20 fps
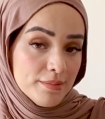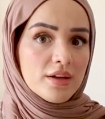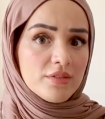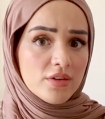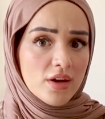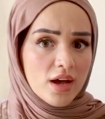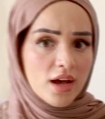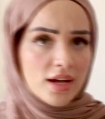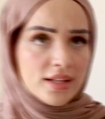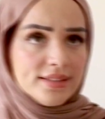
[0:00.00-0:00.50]

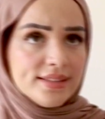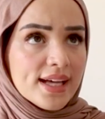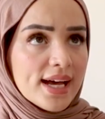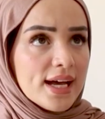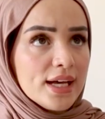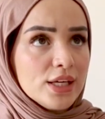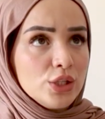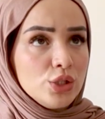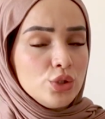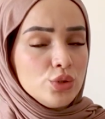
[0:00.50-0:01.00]
I've heard
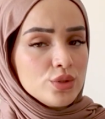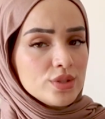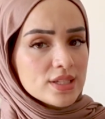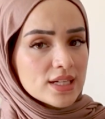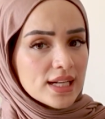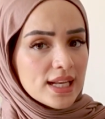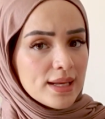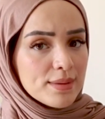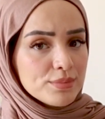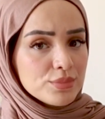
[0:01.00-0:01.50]
that
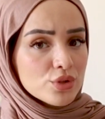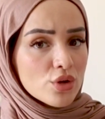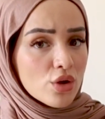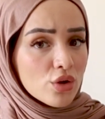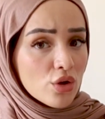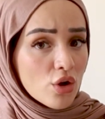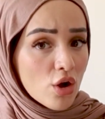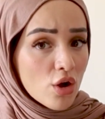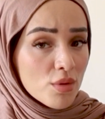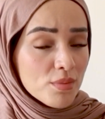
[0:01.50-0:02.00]

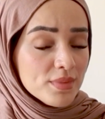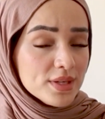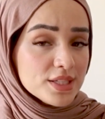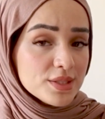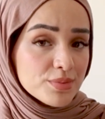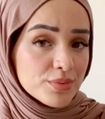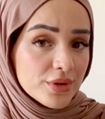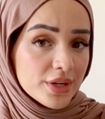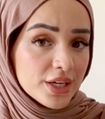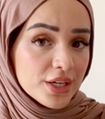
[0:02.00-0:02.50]
useclip.com
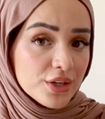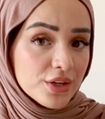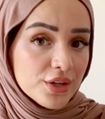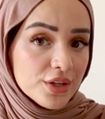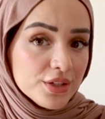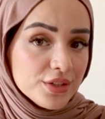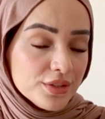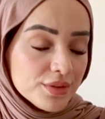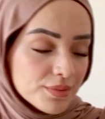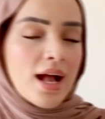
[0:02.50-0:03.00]
is pretty good